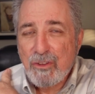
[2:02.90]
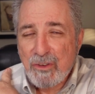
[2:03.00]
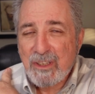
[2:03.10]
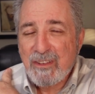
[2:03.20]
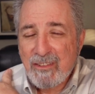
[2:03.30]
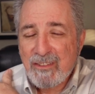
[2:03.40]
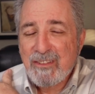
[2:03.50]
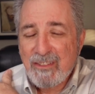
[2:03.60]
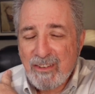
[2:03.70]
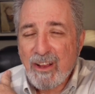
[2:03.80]
can
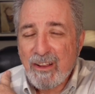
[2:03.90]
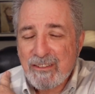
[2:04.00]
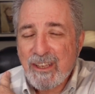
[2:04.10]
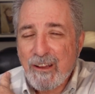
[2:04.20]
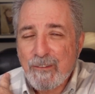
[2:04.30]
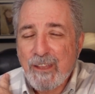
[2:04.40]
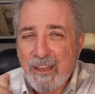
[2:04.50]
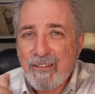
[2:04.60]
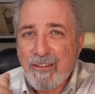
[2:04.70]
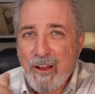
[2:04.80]
tell that
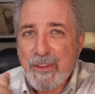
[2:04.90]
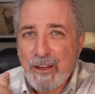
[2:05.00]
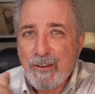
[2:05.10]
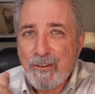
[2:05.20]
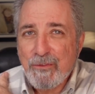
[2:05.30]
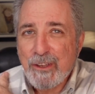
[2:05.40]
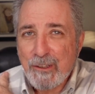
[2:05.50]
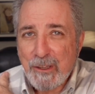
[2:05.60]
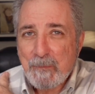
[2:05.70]
it's on there and you feel it.